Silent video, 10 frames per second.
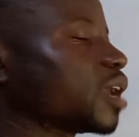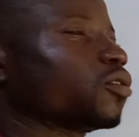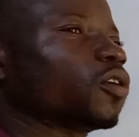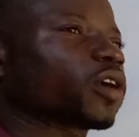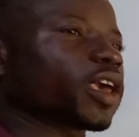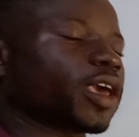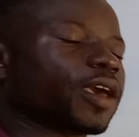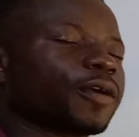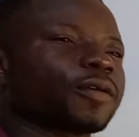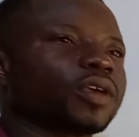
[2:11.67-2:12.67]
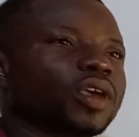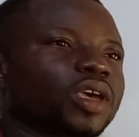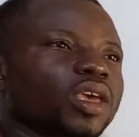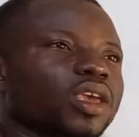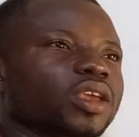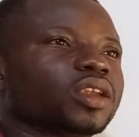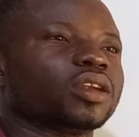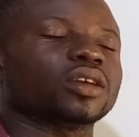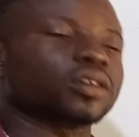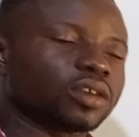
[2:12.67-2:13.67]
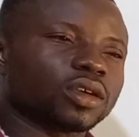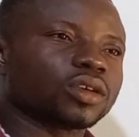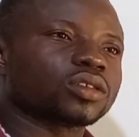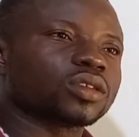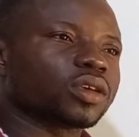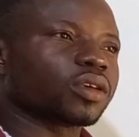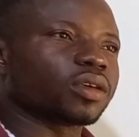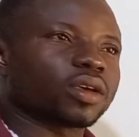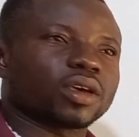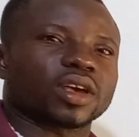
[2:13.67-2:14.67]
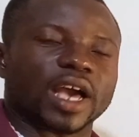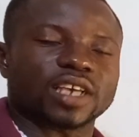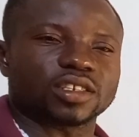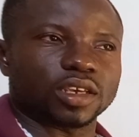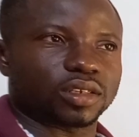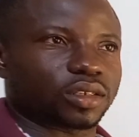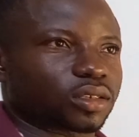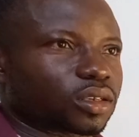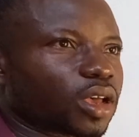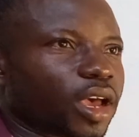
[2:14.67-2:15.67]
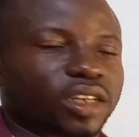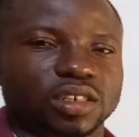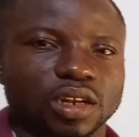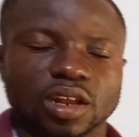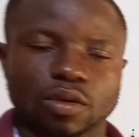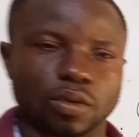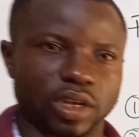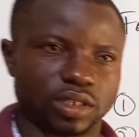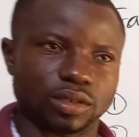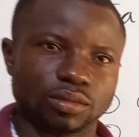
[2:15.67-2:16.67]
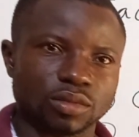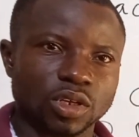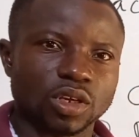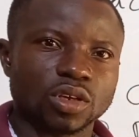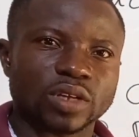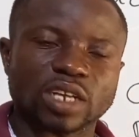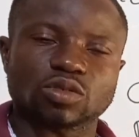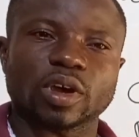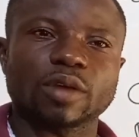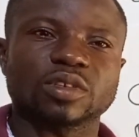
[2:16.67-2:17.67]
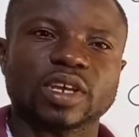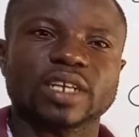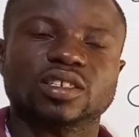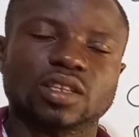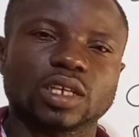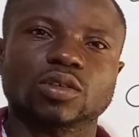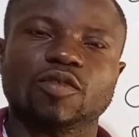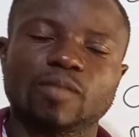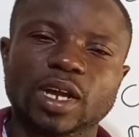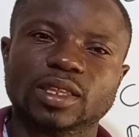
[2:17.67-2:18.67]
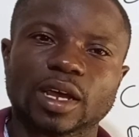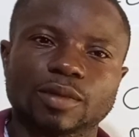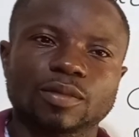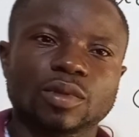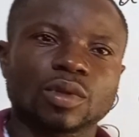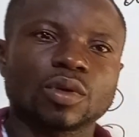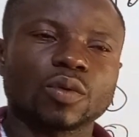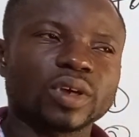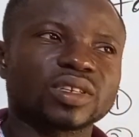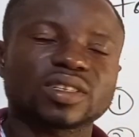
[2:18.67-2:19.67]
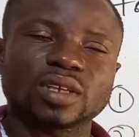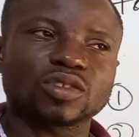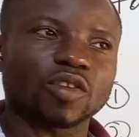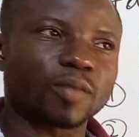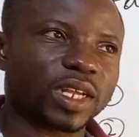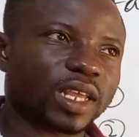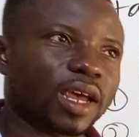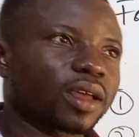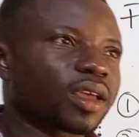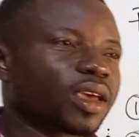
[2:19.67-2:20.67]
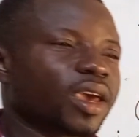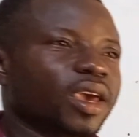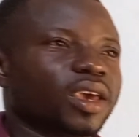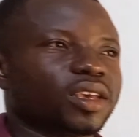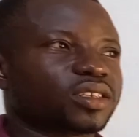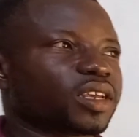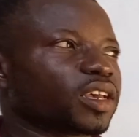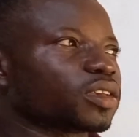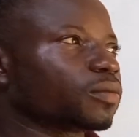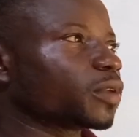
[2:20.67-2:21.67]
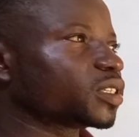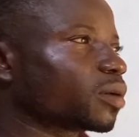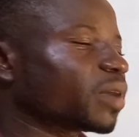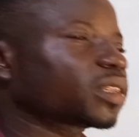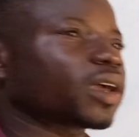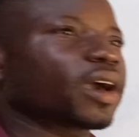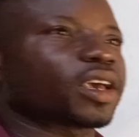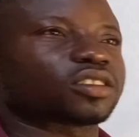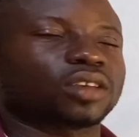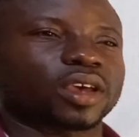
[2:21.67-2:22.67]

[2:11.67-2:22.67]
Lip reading: can occur in gases and liquid. That's why we say state of matter. When we say state of matter, is a matter